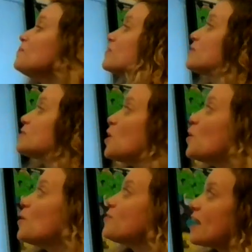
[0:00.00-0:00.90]

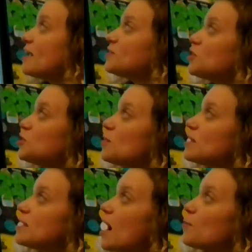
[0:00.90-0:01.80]
So that has to do
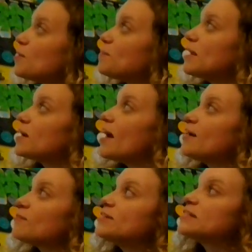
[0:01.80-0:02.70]
a lot with being
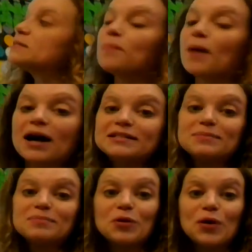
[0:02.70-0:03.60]
a
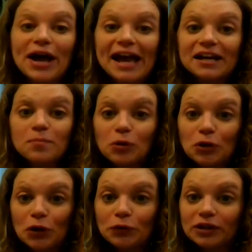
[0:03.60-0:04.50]
responsible
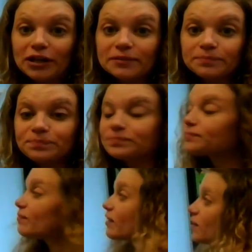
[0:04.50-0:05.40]
animal owner.
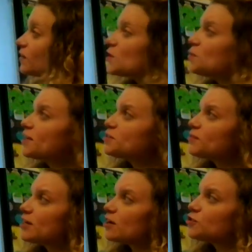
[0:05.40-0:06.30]
So let's
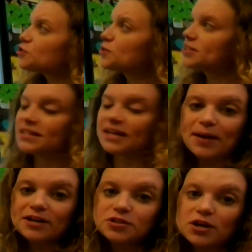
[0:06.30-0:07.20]
read our story today,
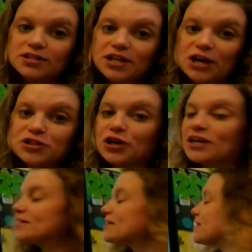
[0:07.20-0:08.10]
Bad Dog Dodger, and see